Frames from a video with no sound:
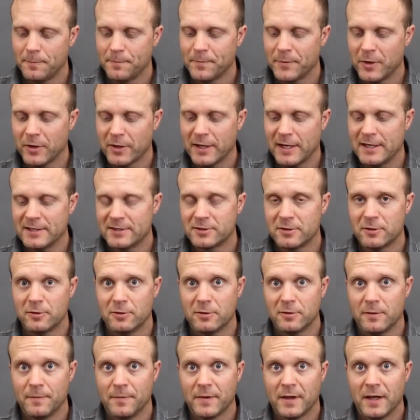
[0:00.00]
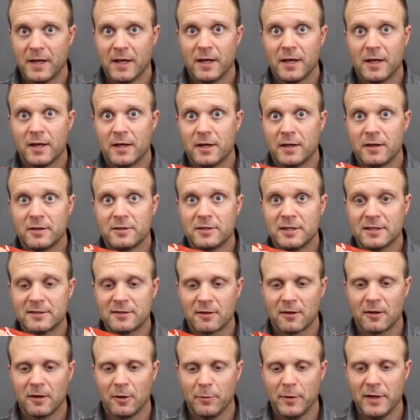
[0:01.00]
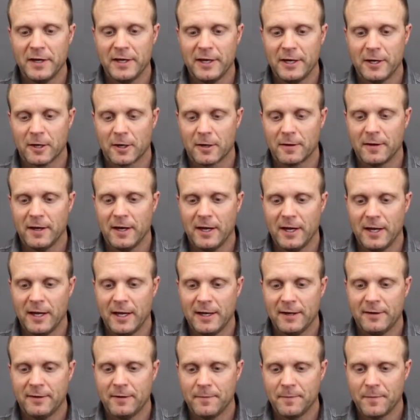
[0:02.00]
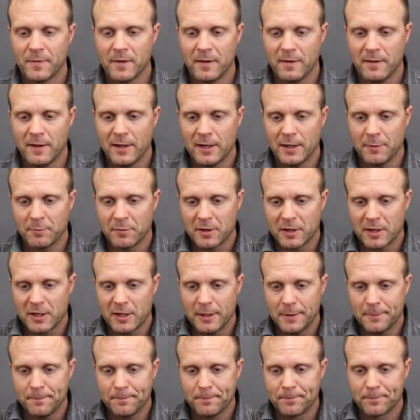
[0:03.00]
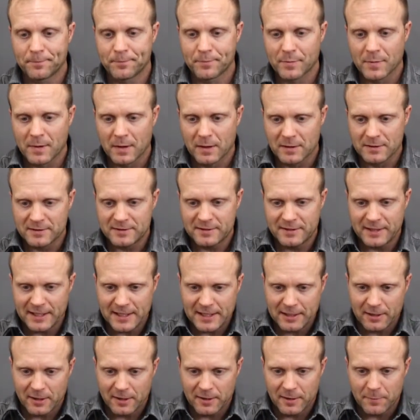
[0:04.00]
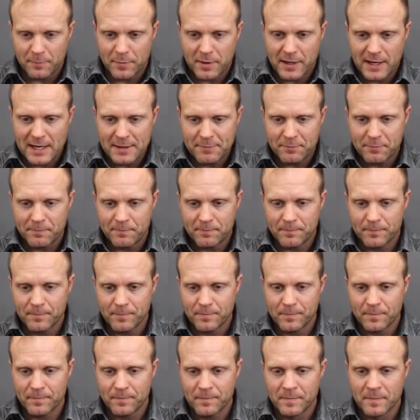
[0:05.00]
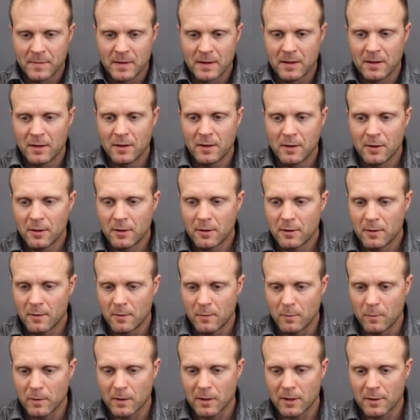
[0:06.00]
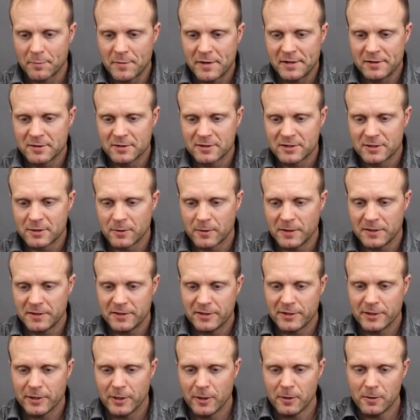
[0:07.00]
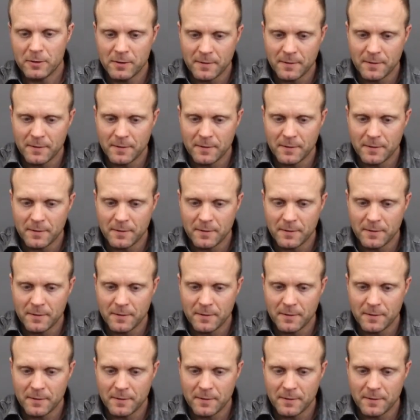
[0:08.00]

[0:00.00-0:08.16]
Okay, so just a little bit here, and then I'm going to stick it on the pipe where our meter is going to go.